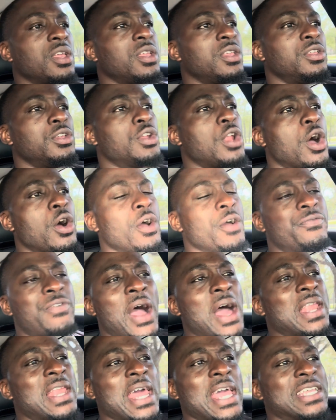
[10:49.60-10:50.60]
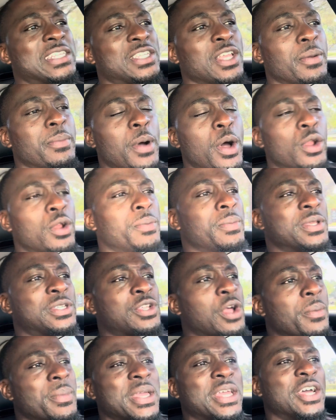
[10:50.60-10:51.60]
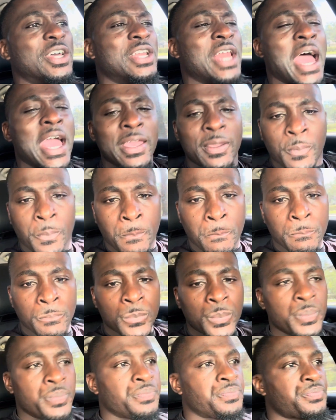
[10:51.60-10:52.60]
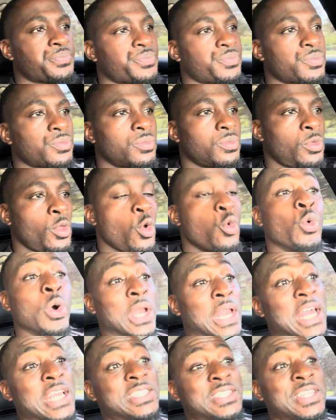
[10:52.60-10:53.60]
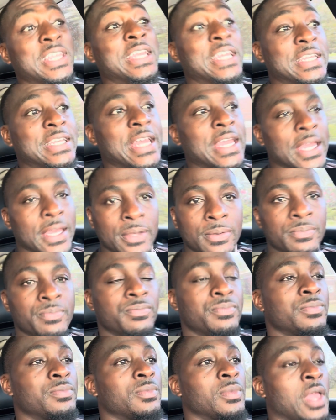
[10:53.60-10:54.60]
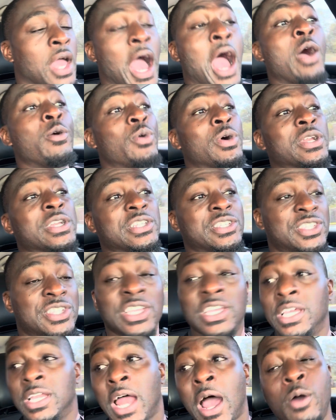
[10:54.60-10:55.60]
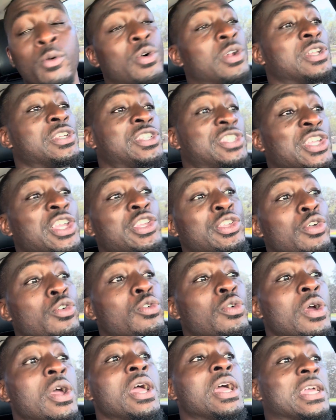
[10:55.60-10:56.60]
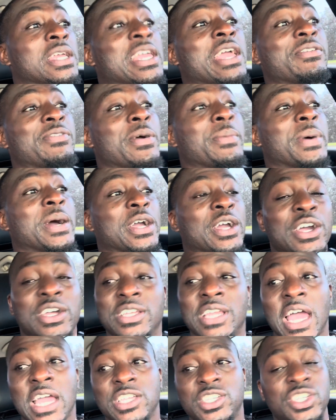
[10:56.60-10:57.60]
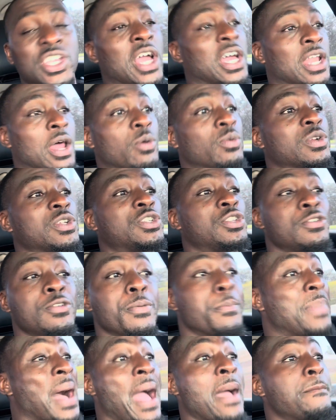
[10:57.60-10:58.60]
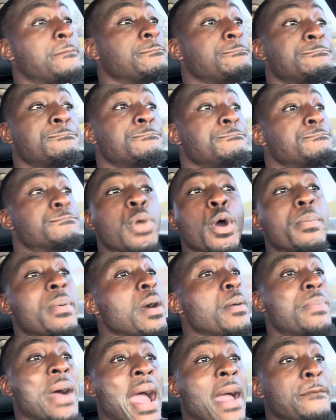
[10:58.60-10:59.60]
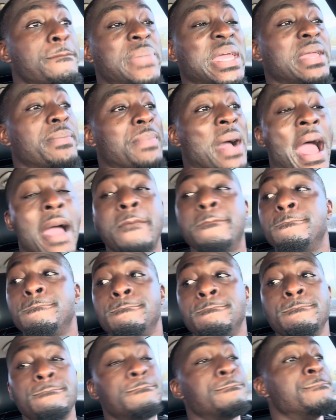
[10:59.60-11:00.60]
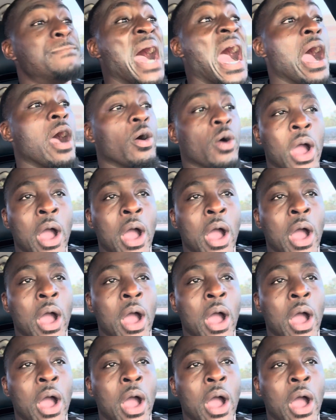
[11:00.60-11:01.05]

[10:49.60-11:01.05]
You know, if I land something on him, it's gonna be good night. Well, let's see it then. I want to see it. I want to see you give him a good night shot. I want to see you bop, boo boo bop, beat bop, bow.